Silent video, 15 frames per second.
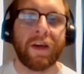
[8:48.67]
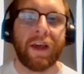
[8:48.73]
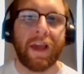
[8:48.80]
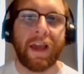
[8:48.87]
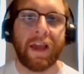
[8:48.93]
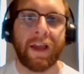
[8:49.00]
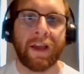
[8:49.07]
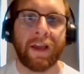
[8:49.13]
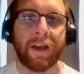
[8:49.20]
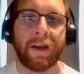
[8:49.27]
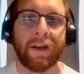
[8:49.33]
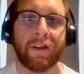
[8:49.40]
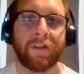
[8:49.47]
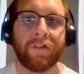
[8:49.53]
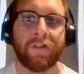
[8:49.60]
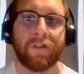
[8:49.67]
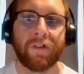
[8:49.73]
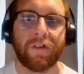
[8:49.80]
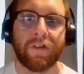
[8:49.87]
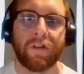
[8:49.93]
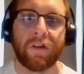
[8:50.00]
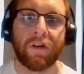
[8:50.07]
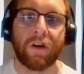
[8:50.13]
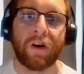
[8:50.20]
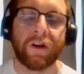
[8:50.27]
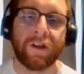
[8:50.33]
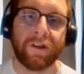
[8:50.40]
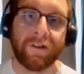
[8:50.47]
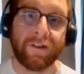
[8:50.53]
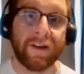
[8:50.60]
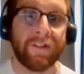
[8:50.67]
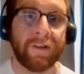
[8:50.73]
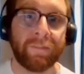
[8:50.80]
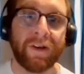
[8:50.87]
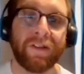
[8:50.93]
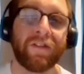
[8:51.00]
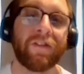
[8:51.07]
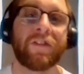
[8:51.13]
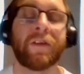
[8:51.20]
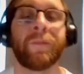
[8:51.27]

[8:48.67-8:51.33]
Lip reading: and on a daily basis